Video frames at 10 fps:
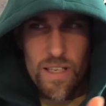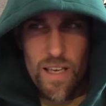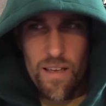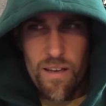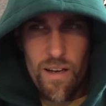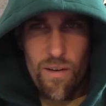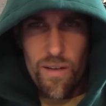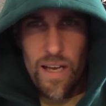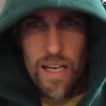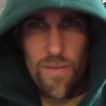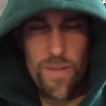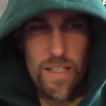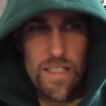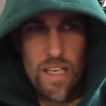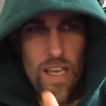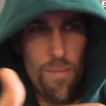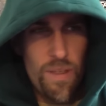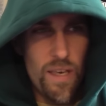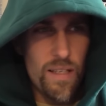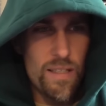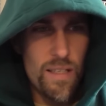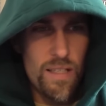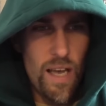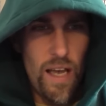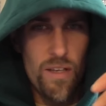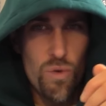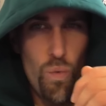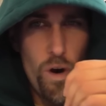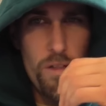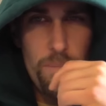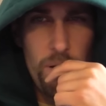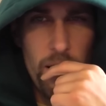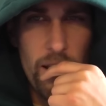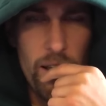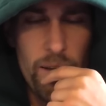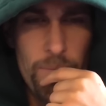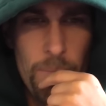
like, you know, not even the team thinks this guy is worth playing.